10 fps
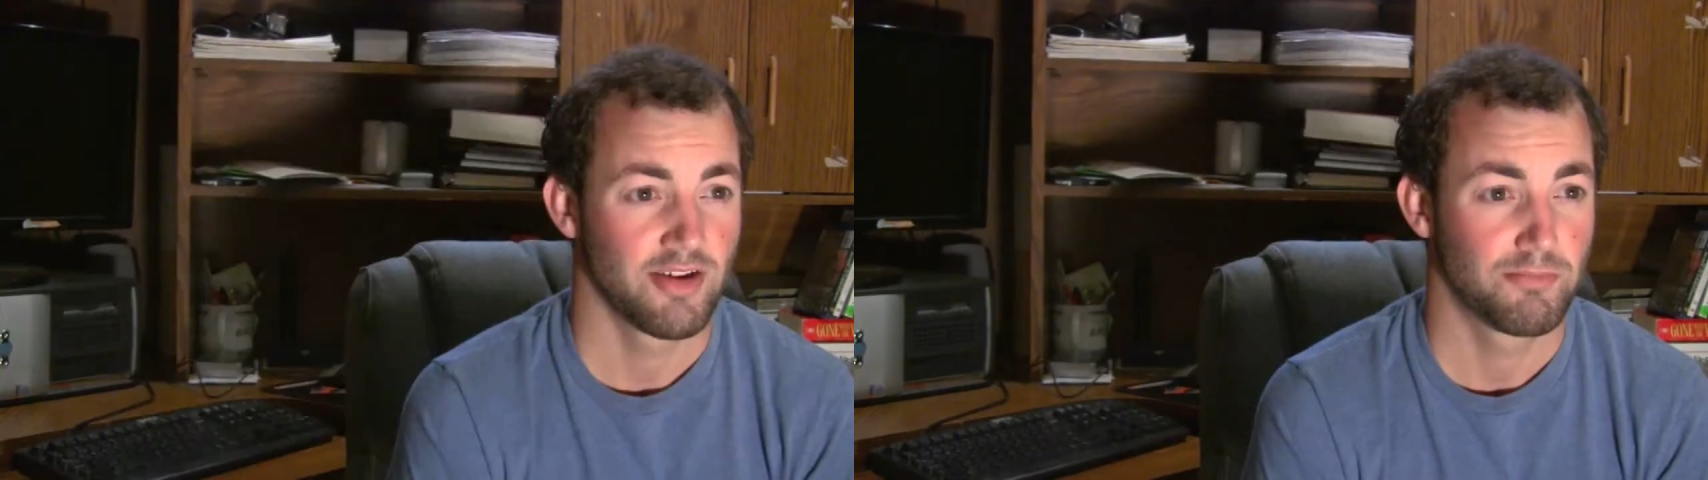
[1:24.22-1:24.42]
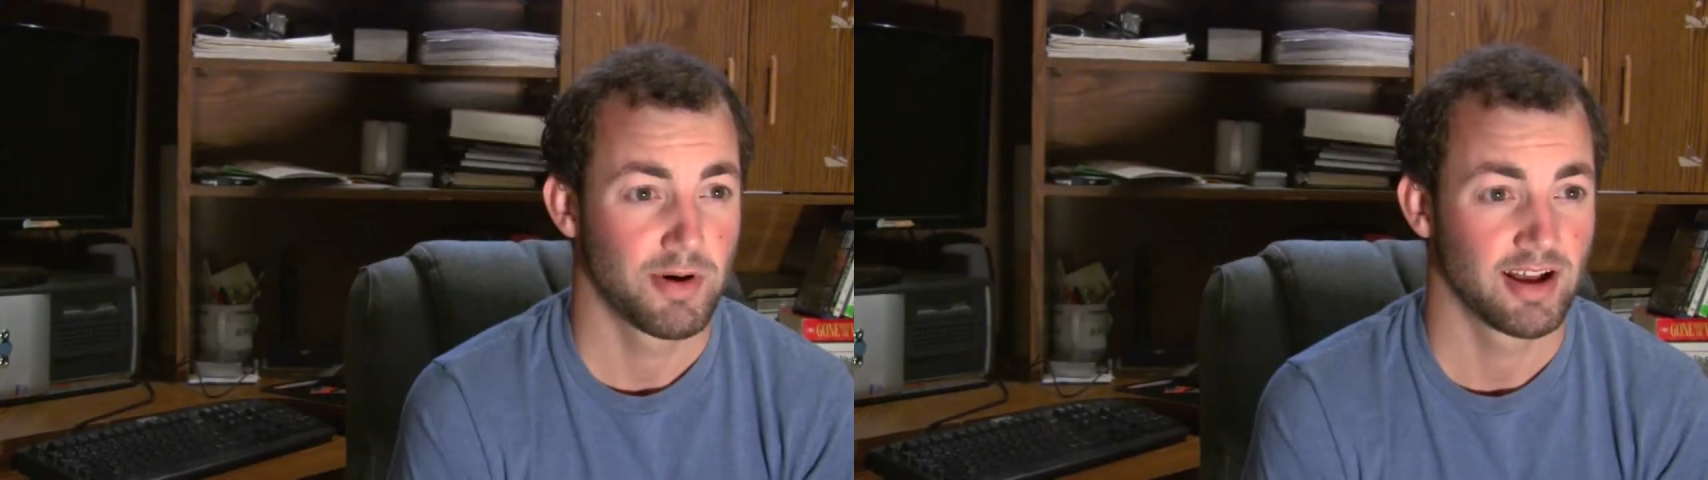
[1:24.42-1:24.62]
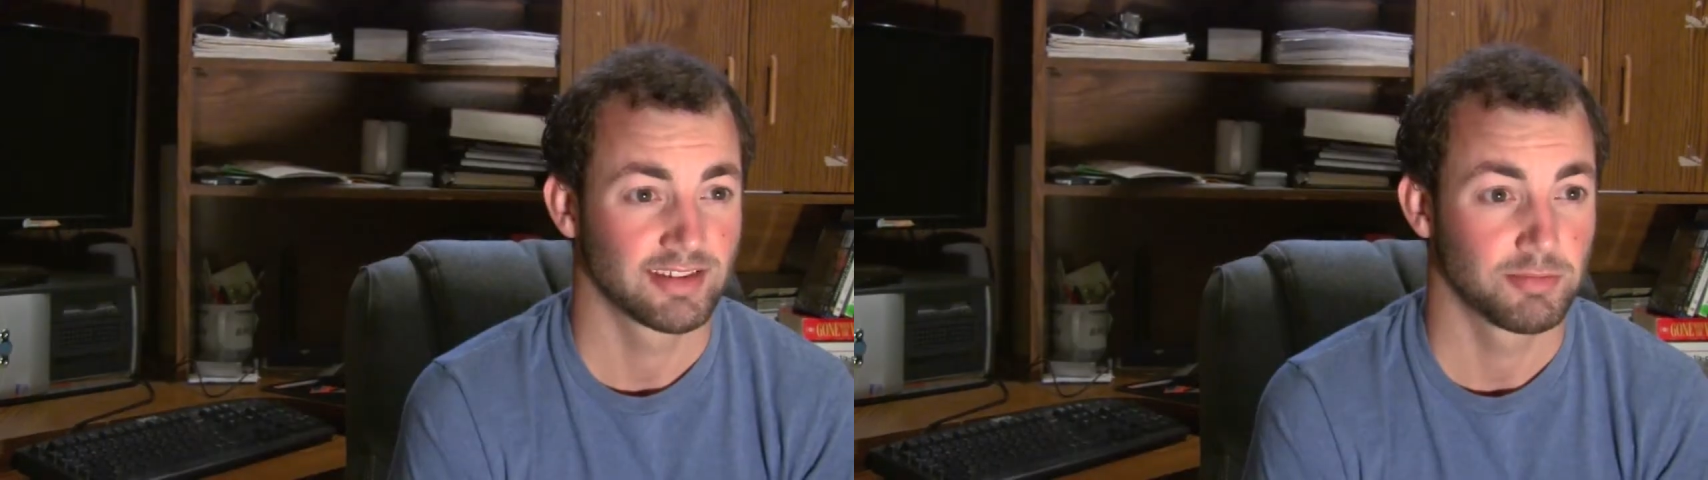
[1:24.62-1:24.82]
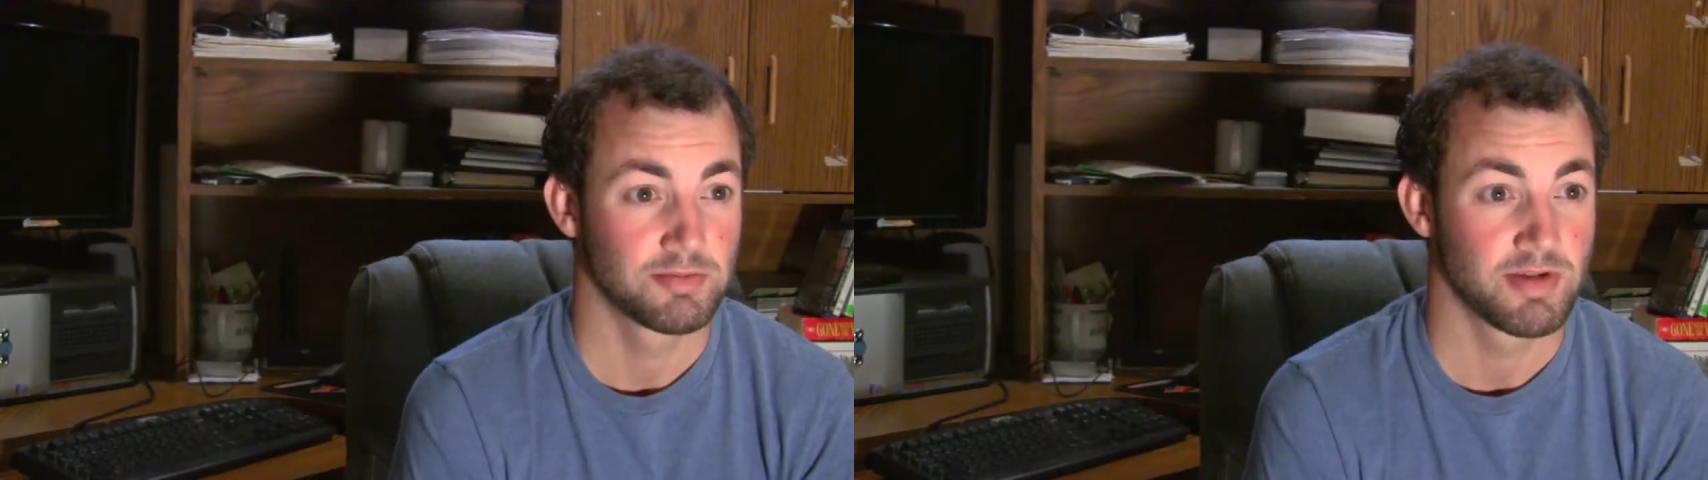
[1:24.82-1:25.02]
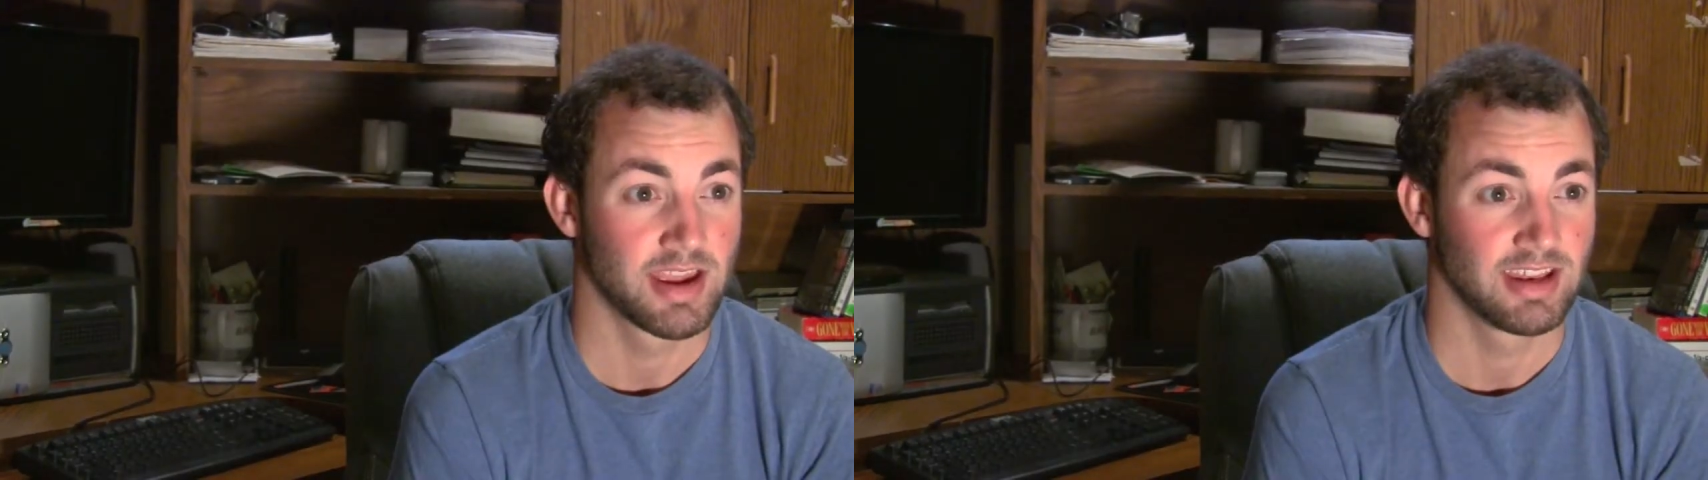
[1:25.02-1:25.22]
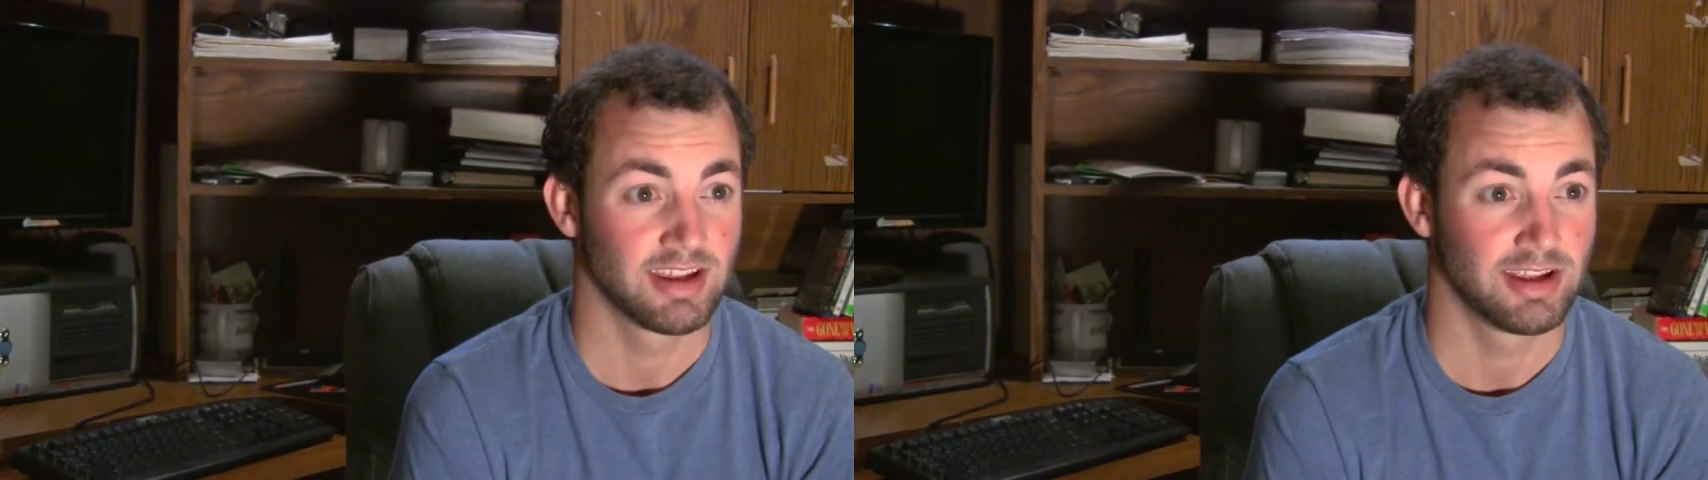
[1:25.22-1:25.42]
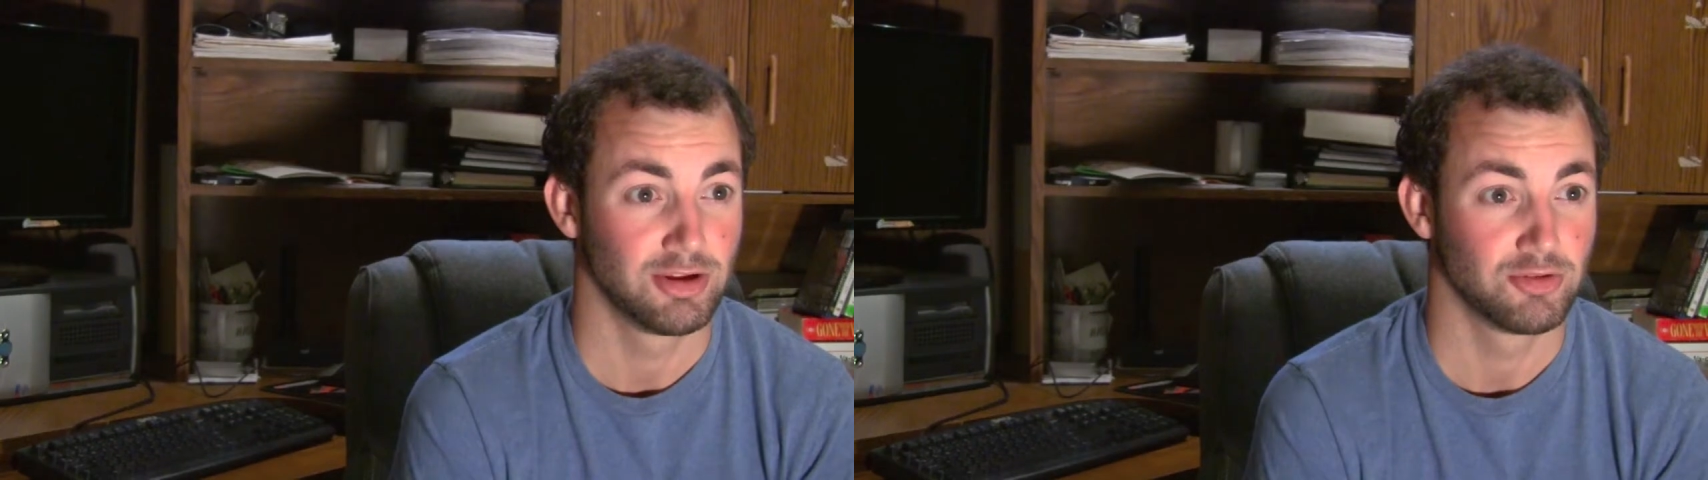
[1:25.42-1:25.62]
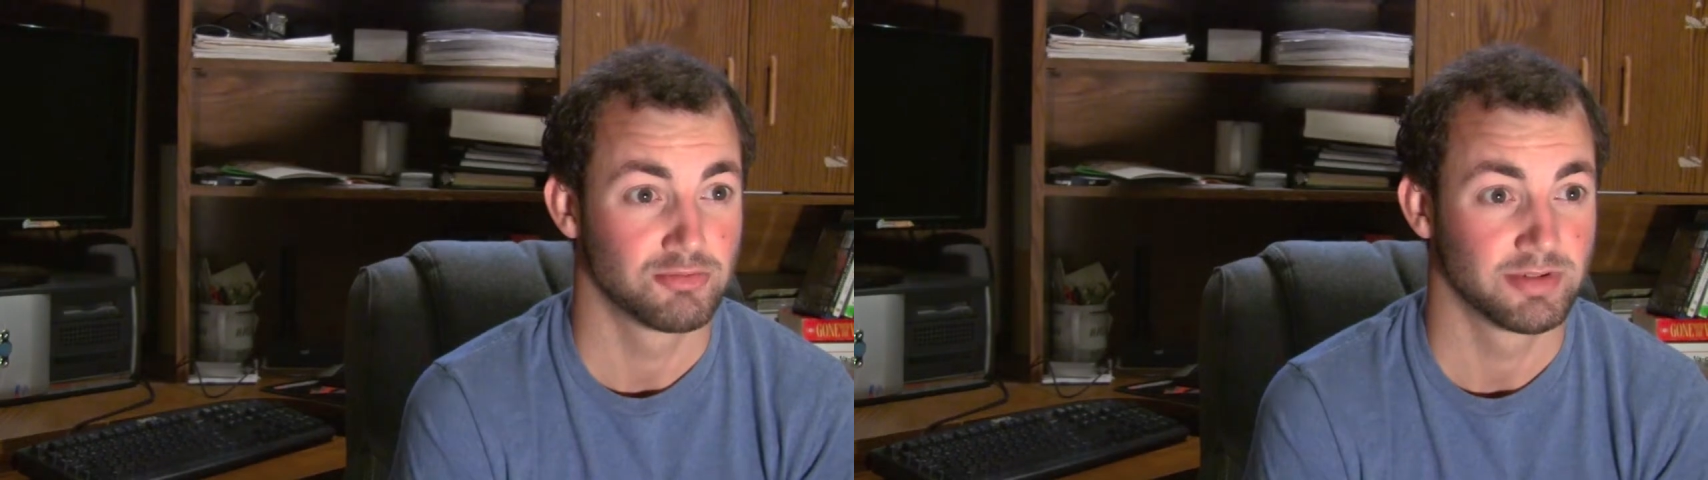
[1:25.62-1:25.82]
I have possibly made a
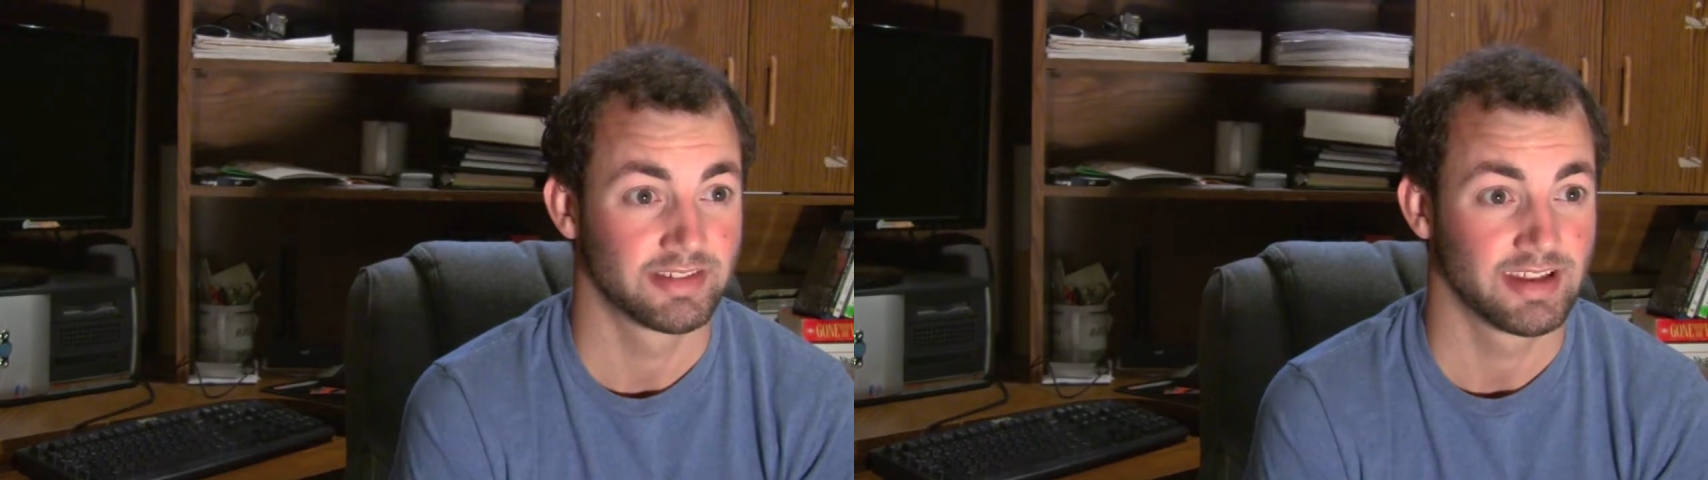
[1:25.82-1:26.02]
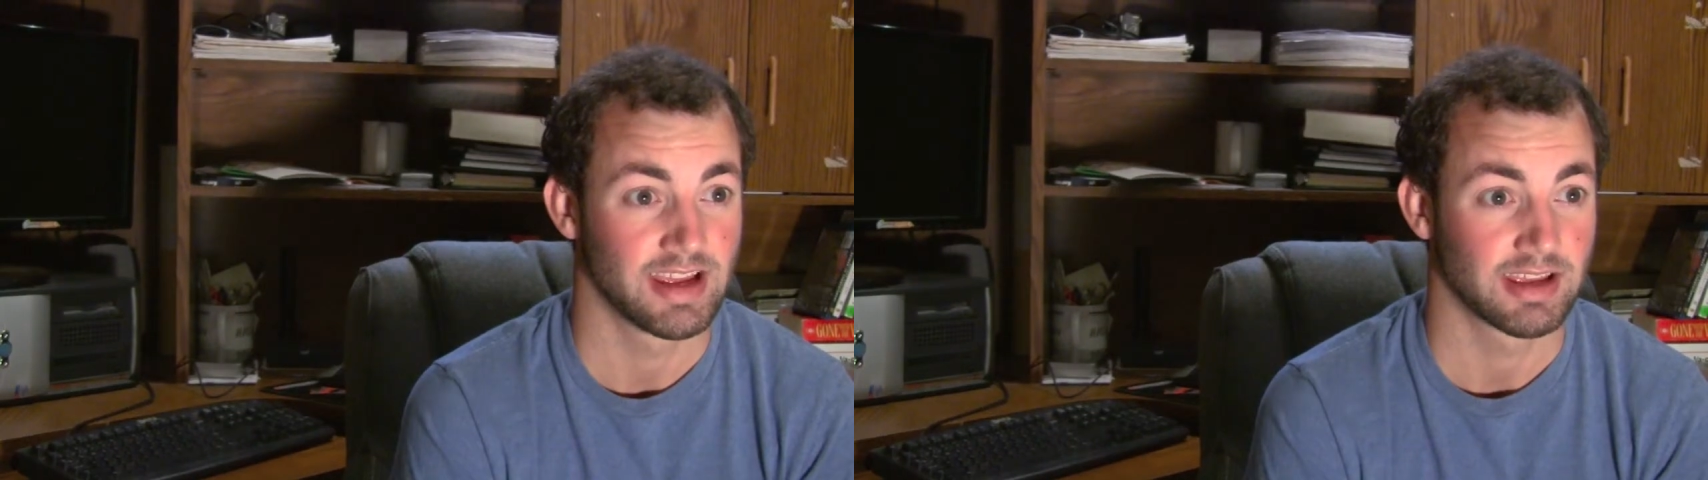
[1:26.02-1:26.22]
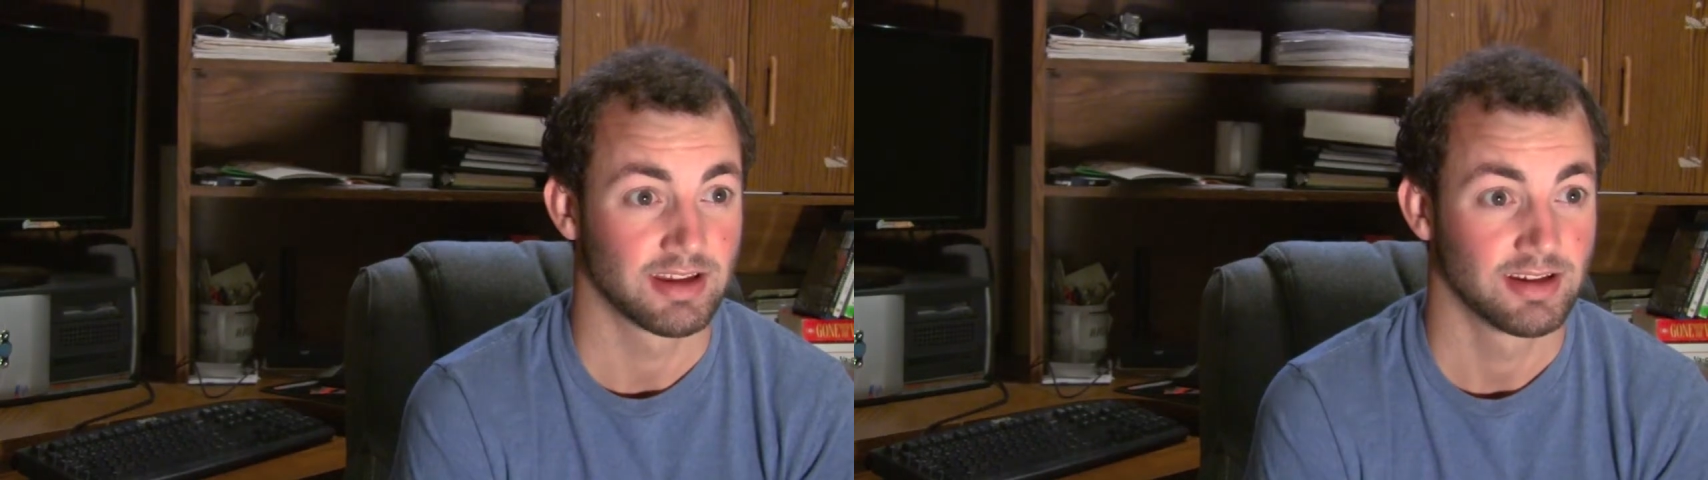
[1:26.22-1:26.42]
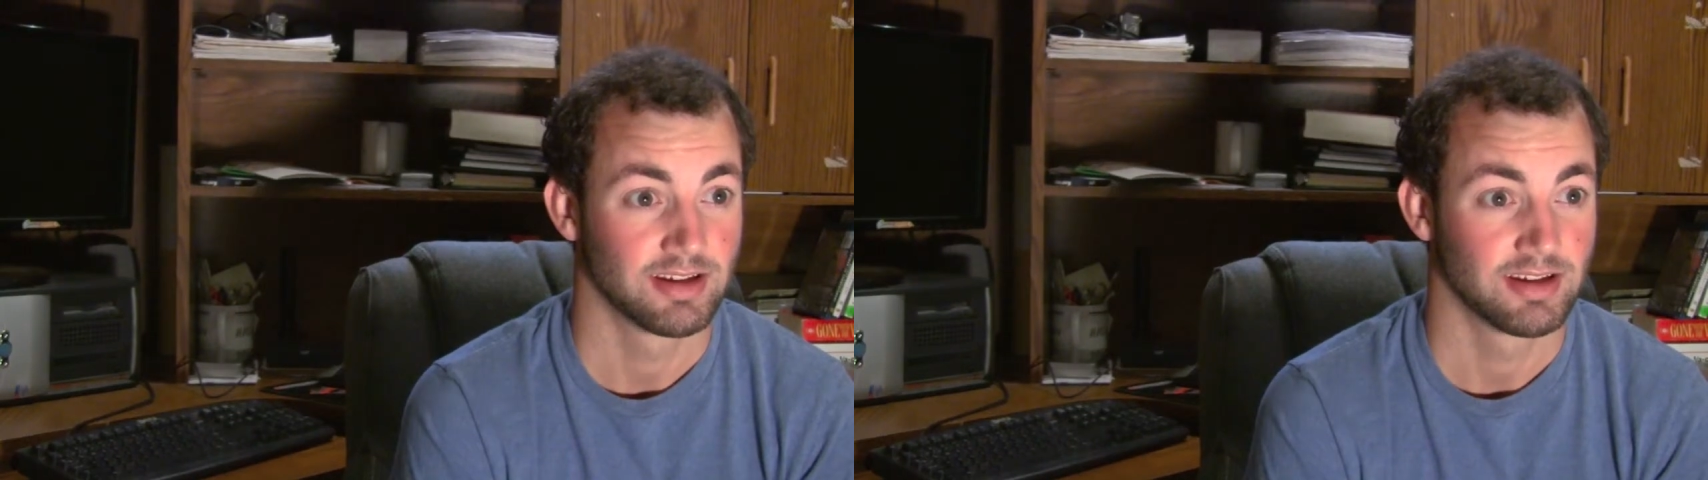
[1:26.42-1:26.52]
huge mistake.